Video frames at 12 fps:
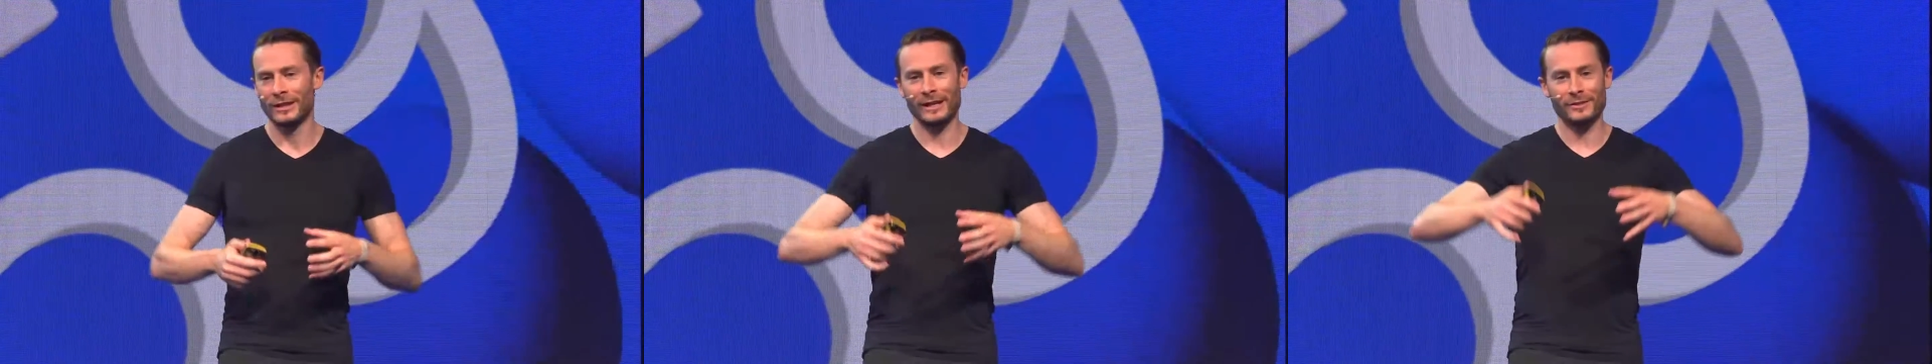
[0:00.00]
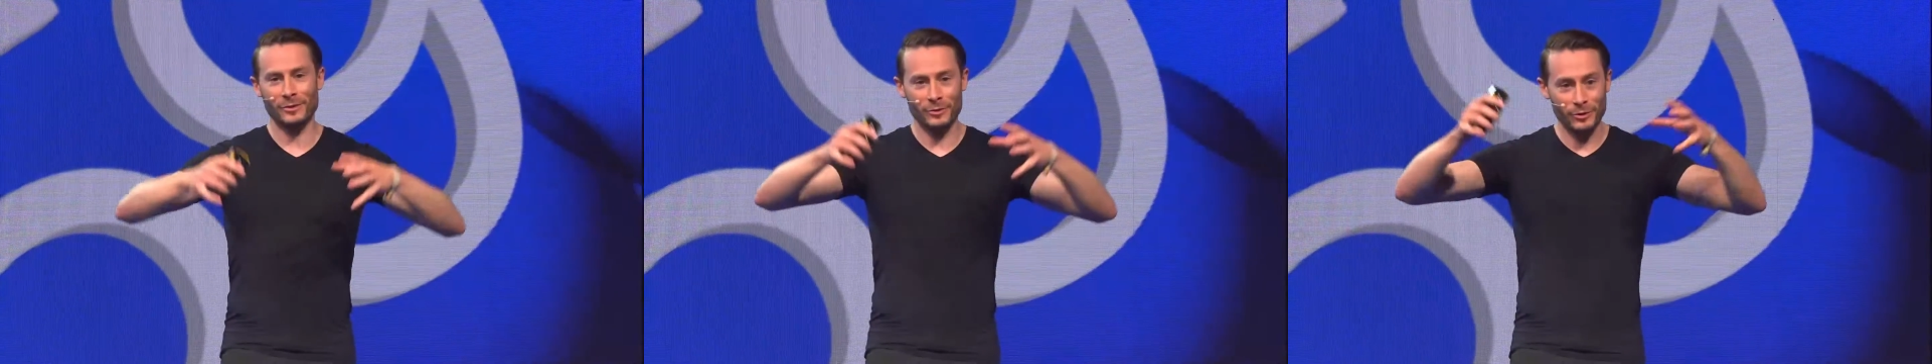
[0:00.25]

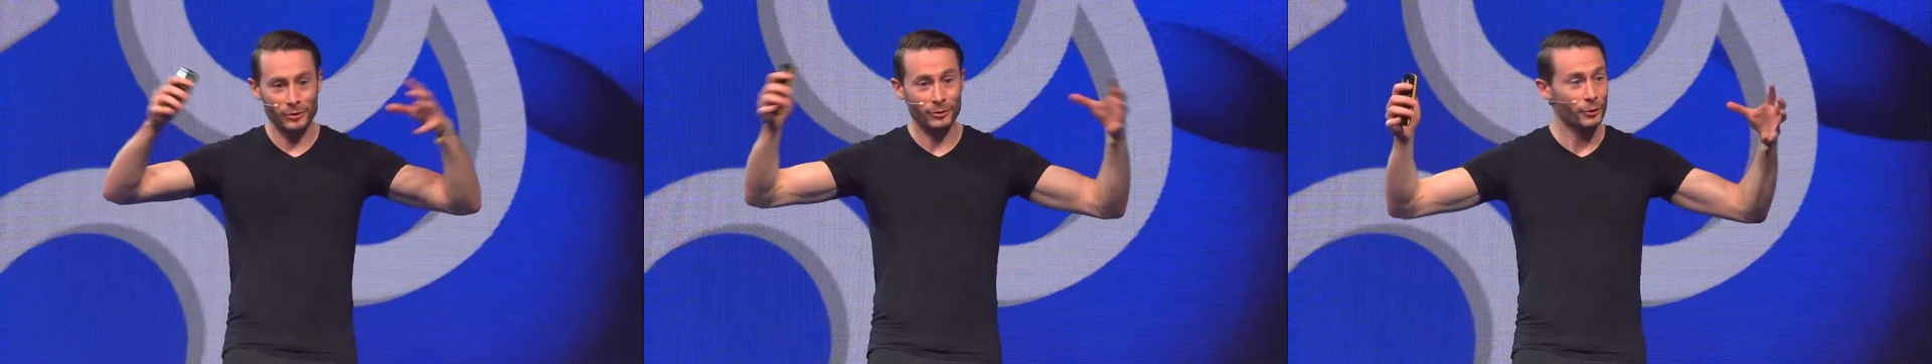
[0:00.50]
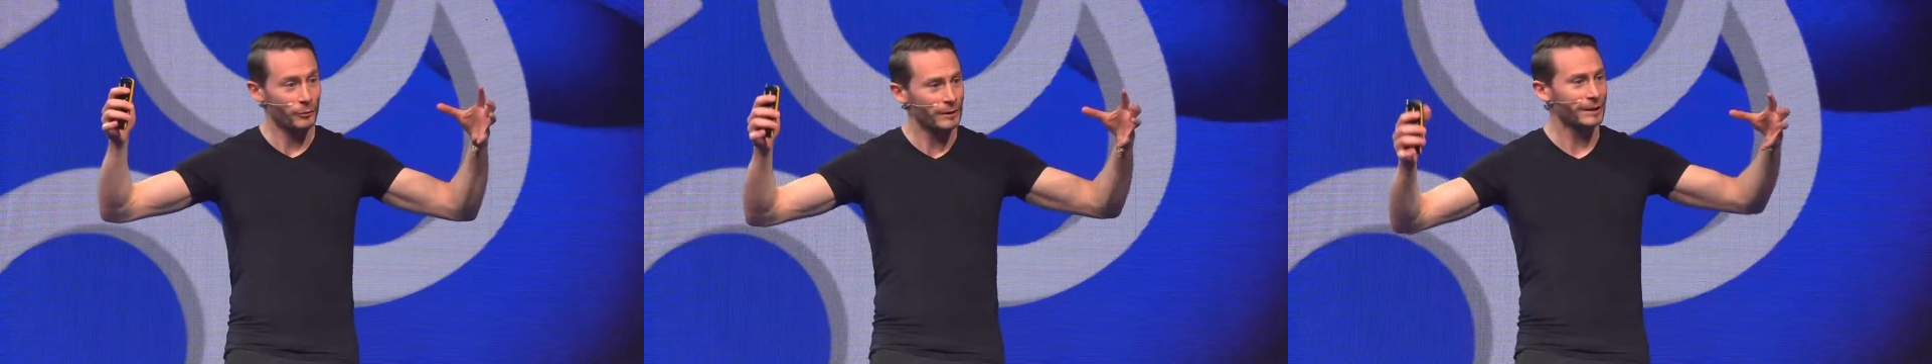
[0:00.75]
and so you can
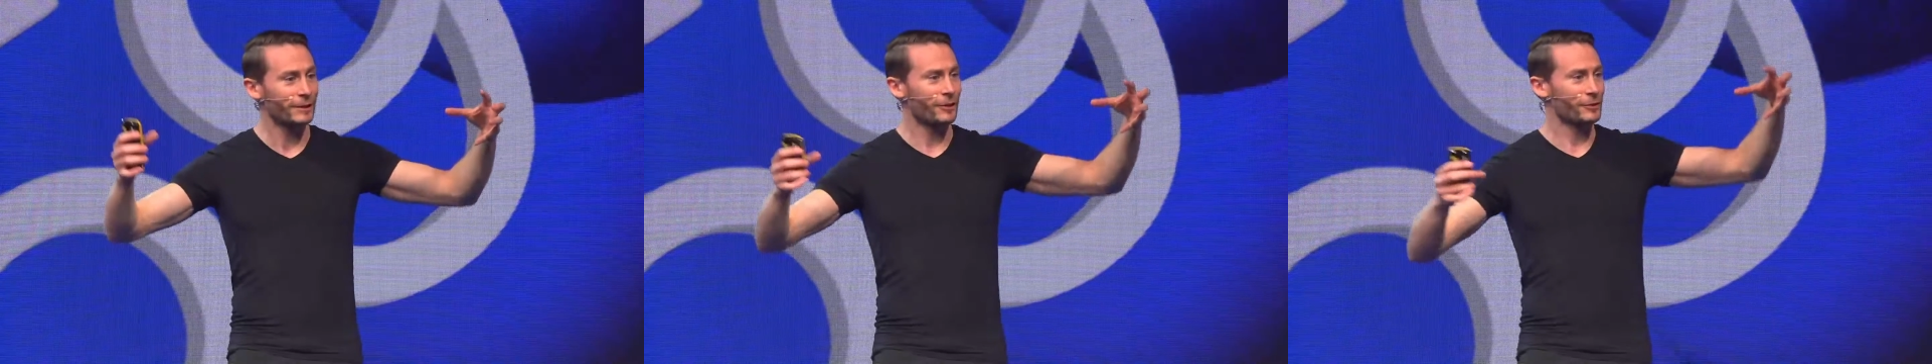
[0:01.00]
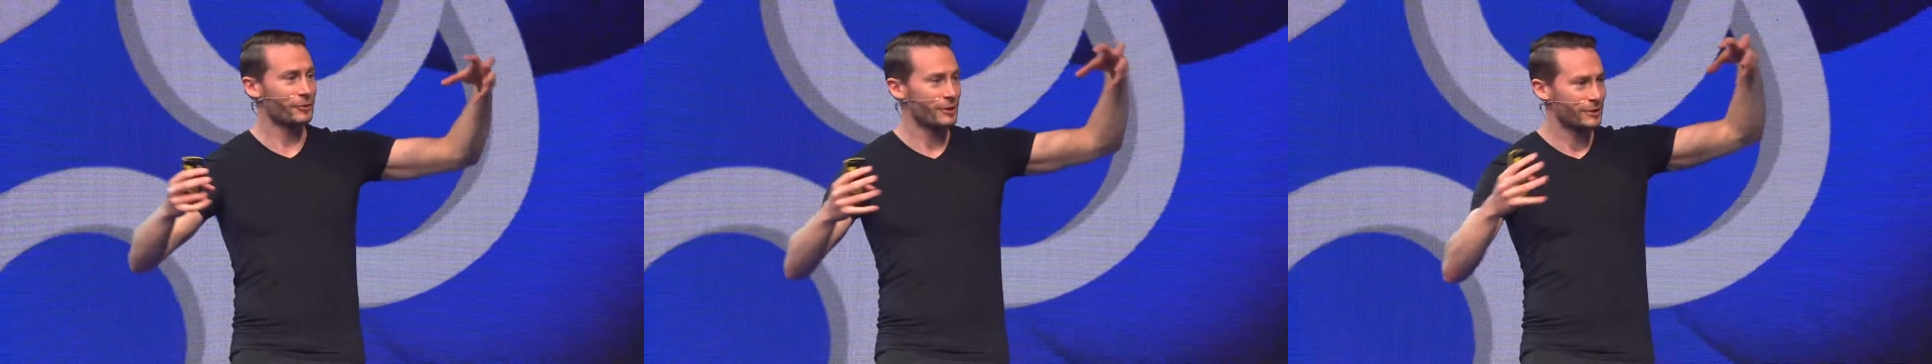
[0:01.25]
grow really
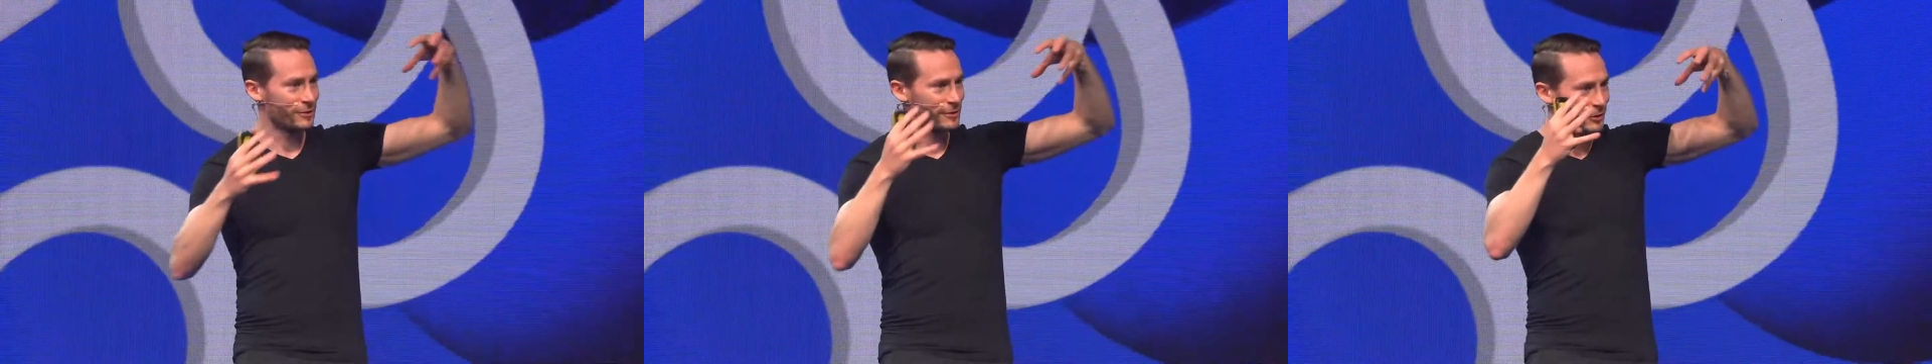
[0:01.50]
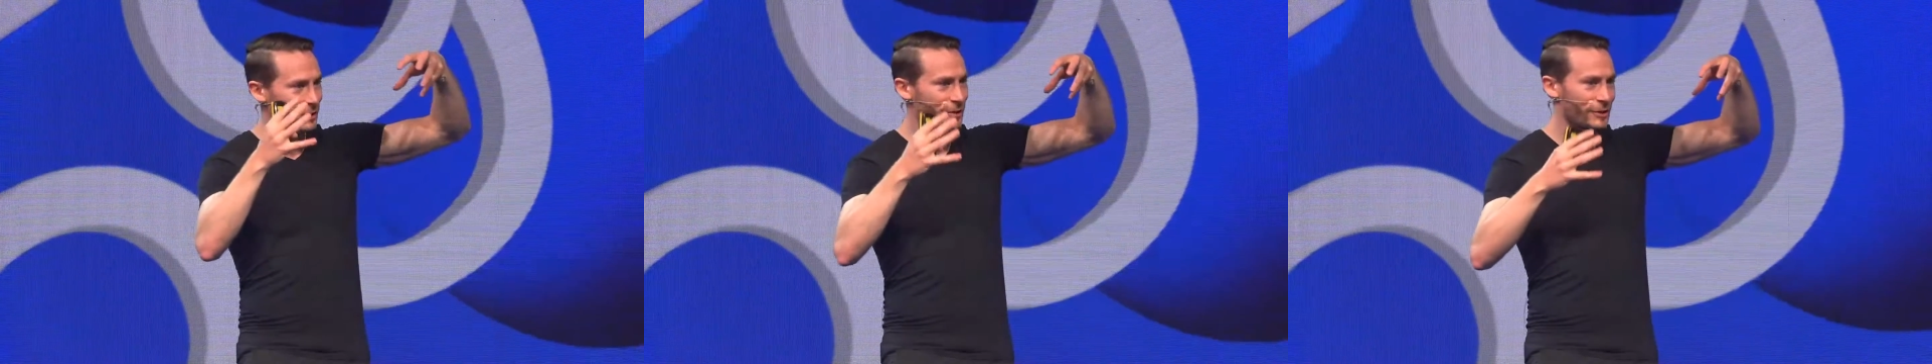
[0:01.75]
large crystals,
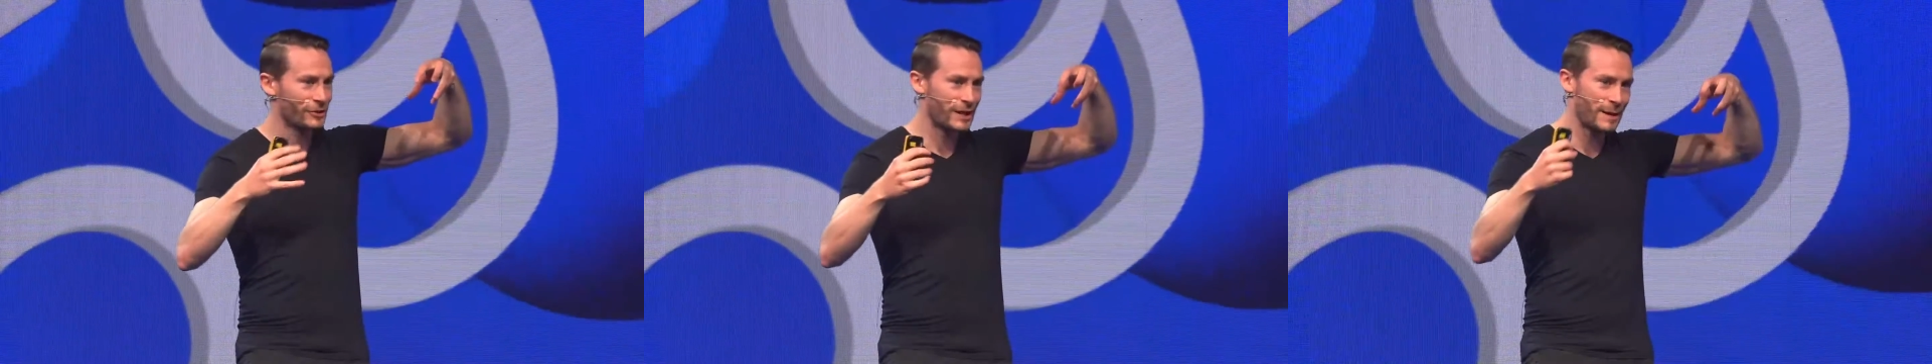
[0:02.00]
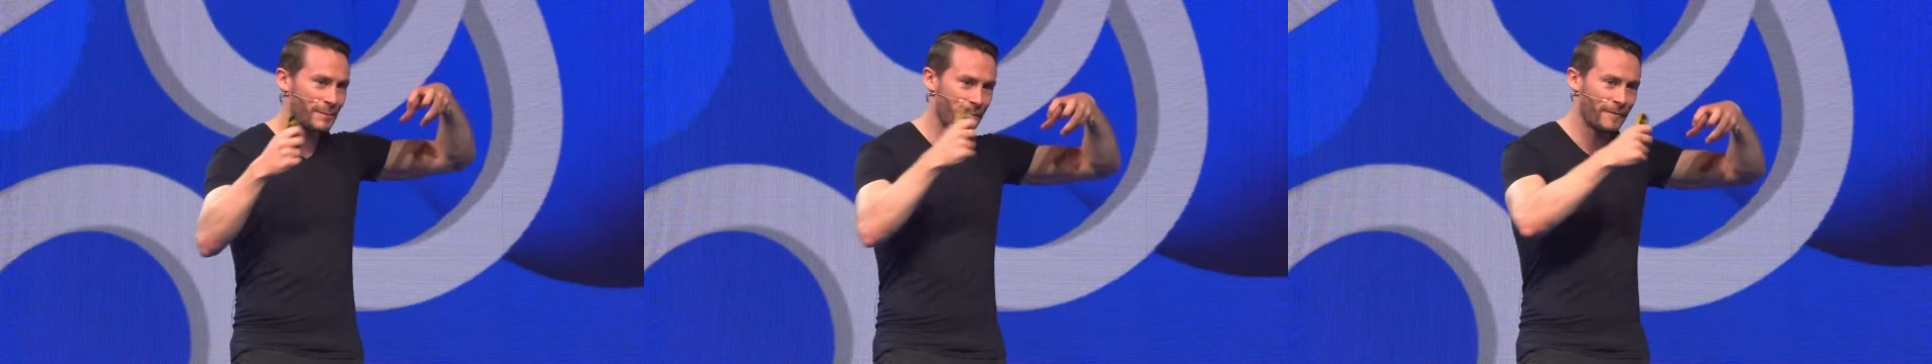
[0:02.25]
look at their shape,